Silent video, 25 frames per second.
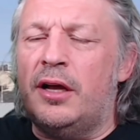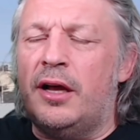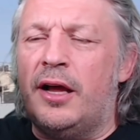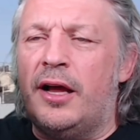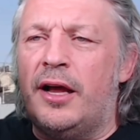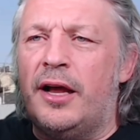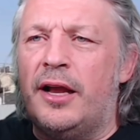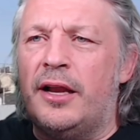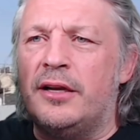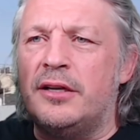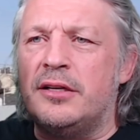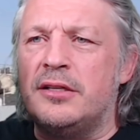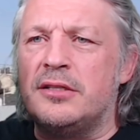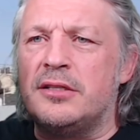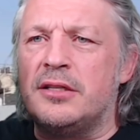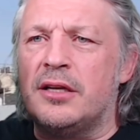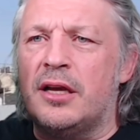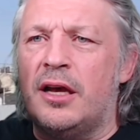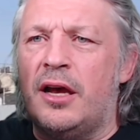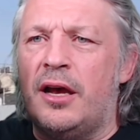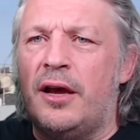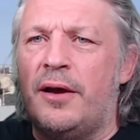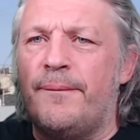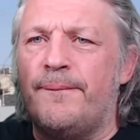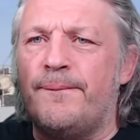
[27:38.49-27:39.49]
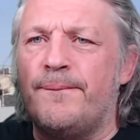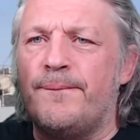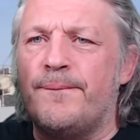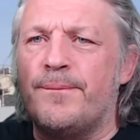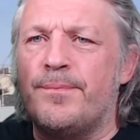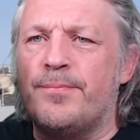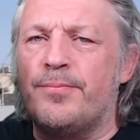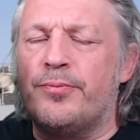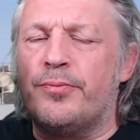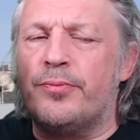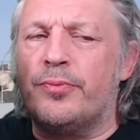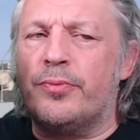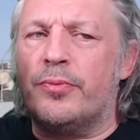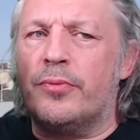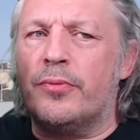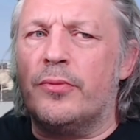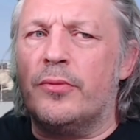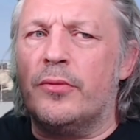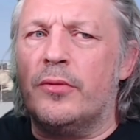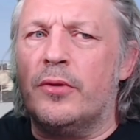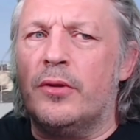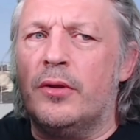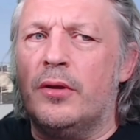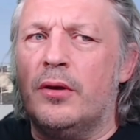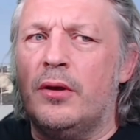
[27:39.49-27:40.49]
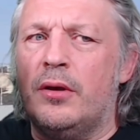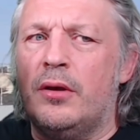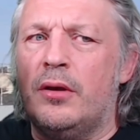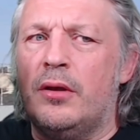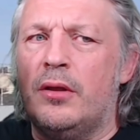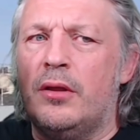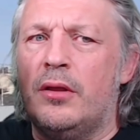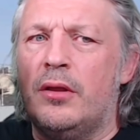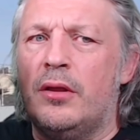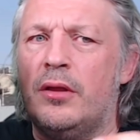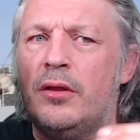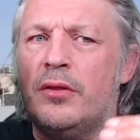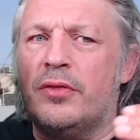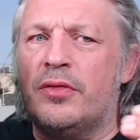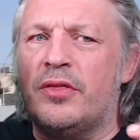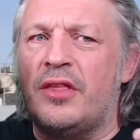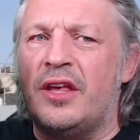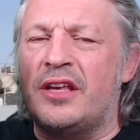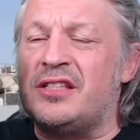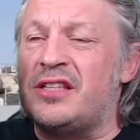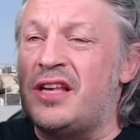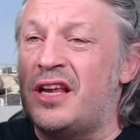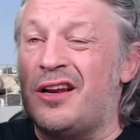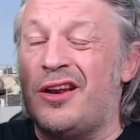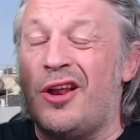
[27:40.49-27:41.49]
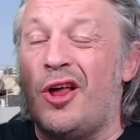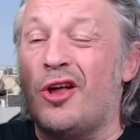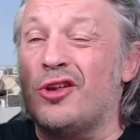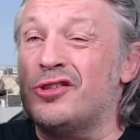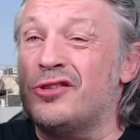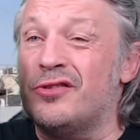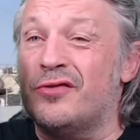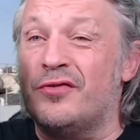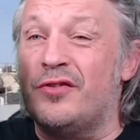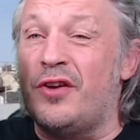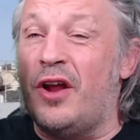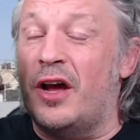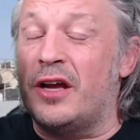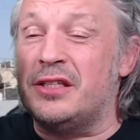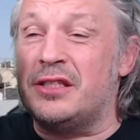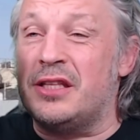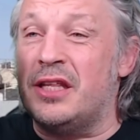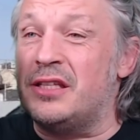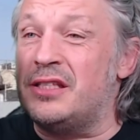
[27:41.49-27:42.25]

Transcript: And they said lots of nice...